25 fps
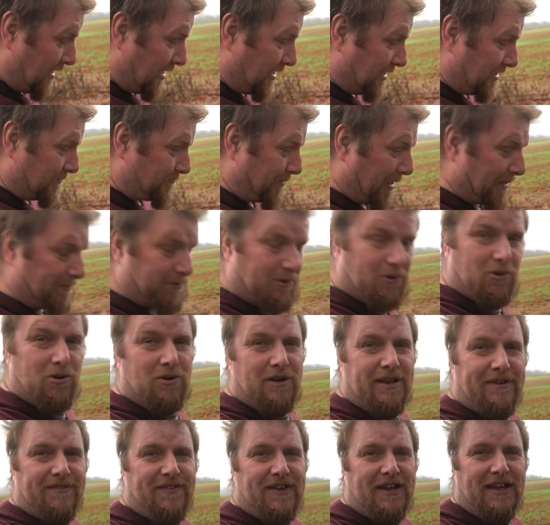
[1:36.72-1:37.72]
the people who
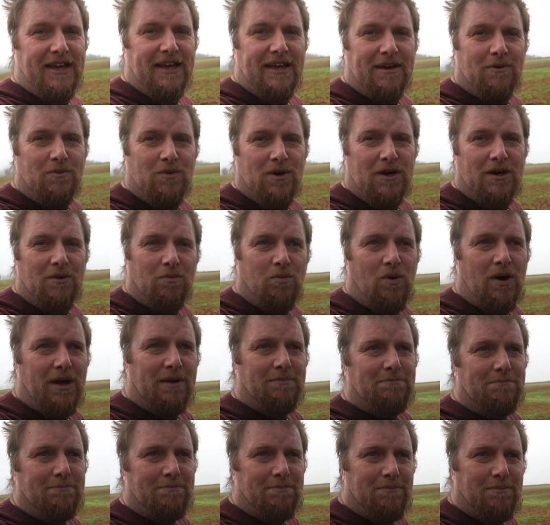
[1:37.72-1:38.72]
lived here were
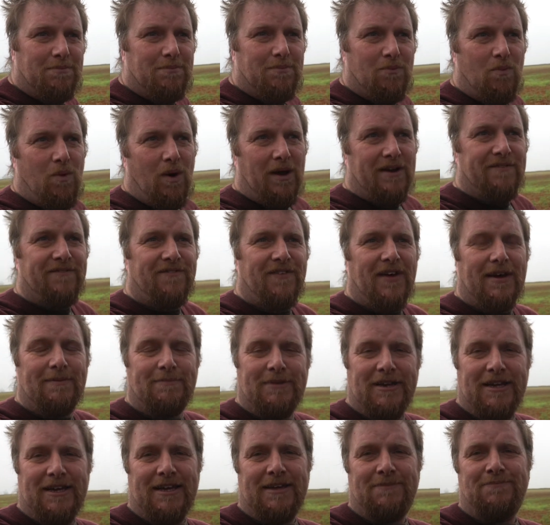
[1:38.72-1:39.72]
one
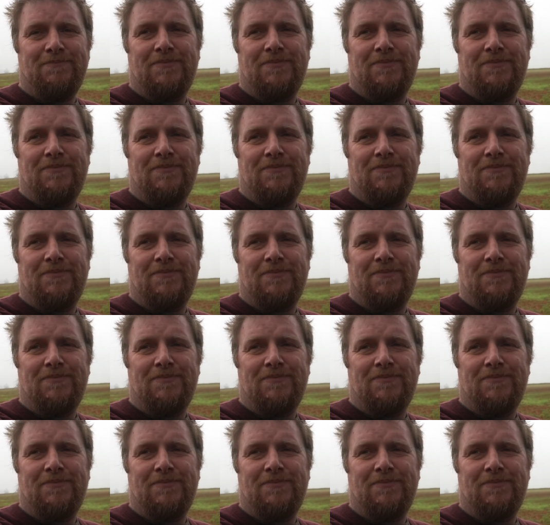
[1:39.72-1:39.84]
family.